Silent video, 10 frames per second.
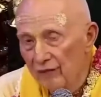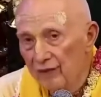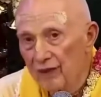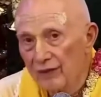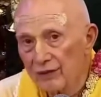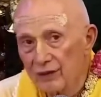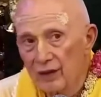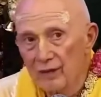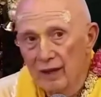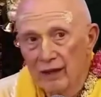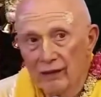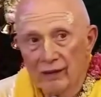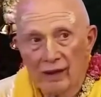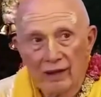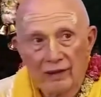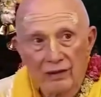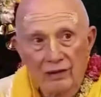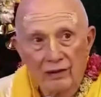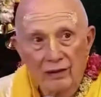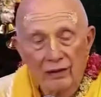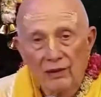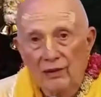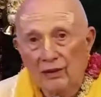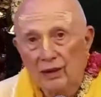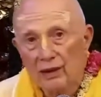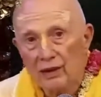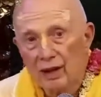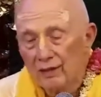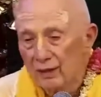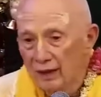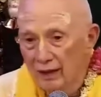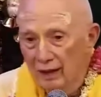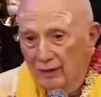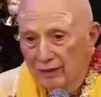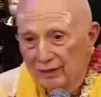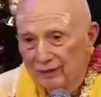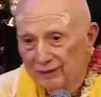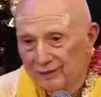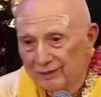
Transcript: If it doesn't come out nice, then I'm not happy.